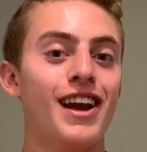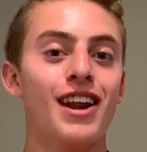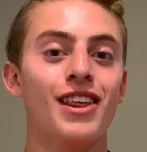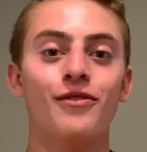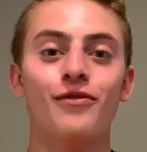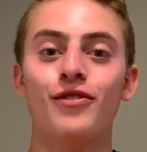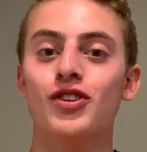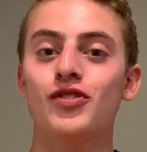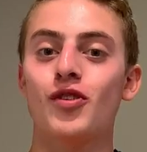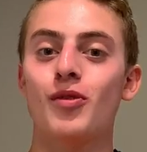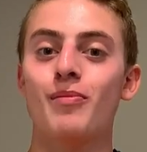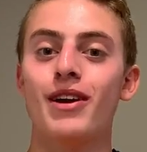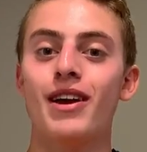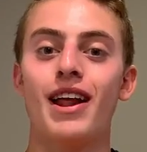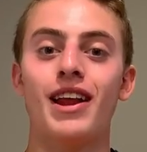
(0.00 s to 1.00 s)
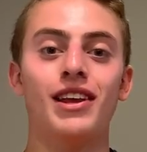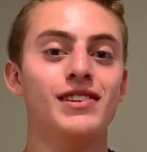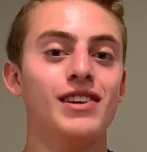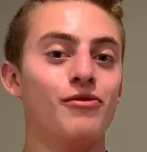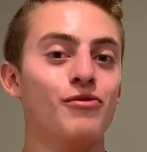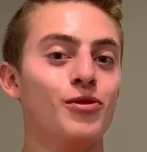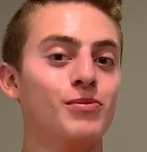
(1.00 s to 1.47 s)
out of the fridge for a bit and it's
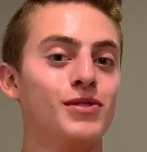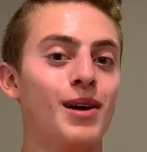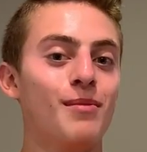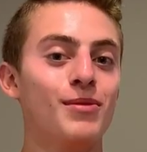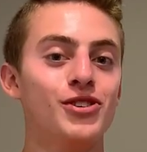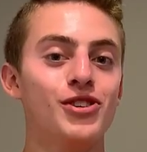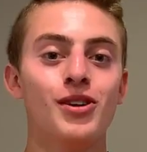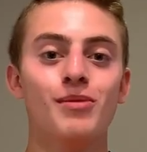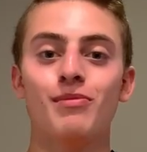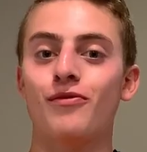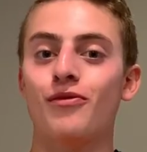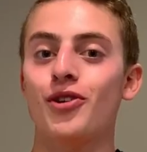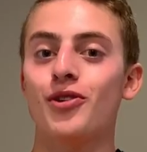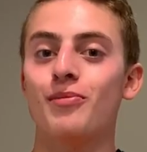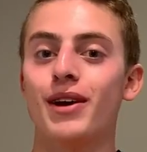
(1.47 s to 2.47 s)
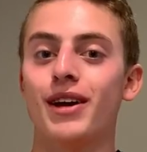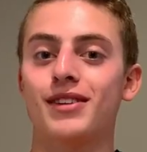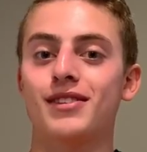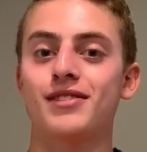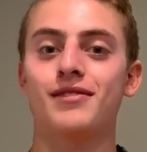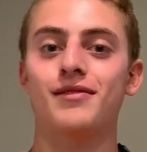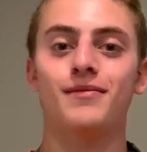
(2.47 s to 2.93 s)
at room temperature before you mix.